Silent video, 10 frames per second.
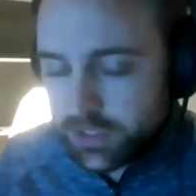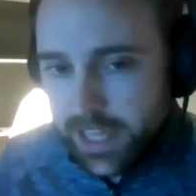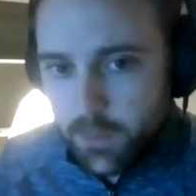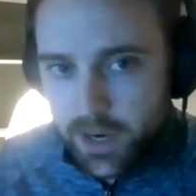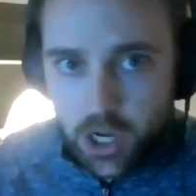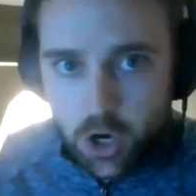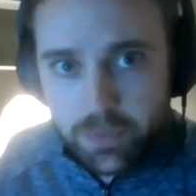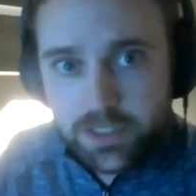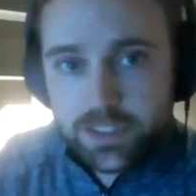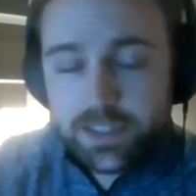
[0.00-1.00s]
That way to
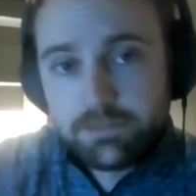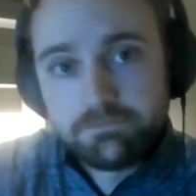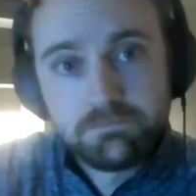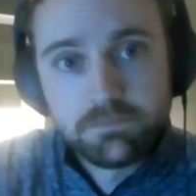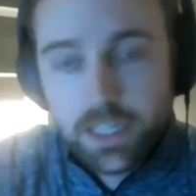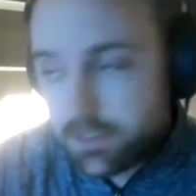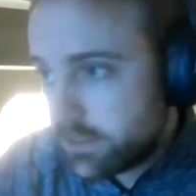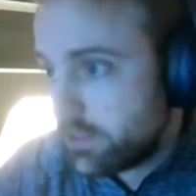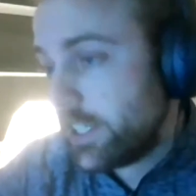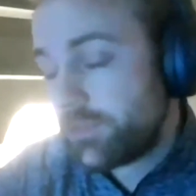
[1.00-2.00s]
open
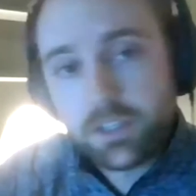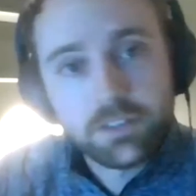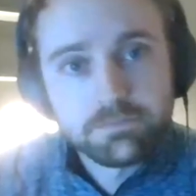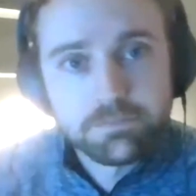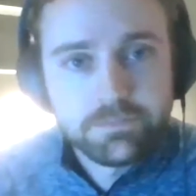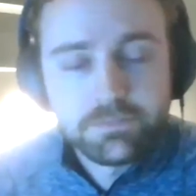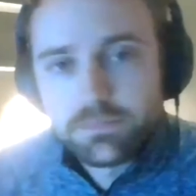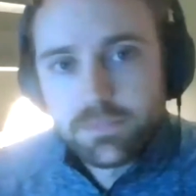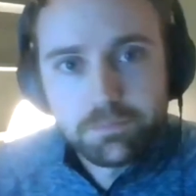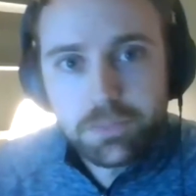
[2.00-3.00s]
different
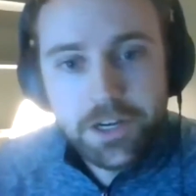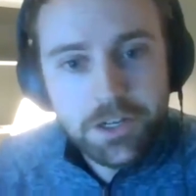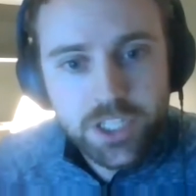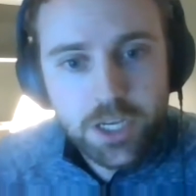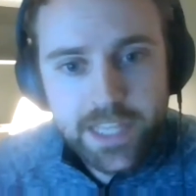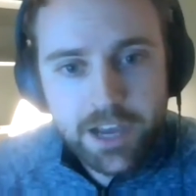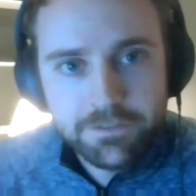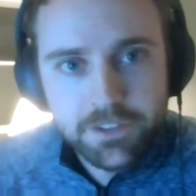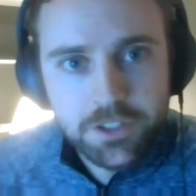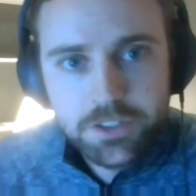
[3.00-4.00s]
players up
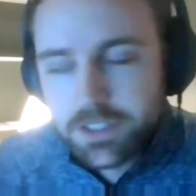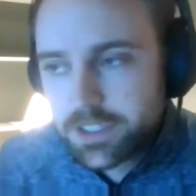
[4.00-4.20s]
downfield.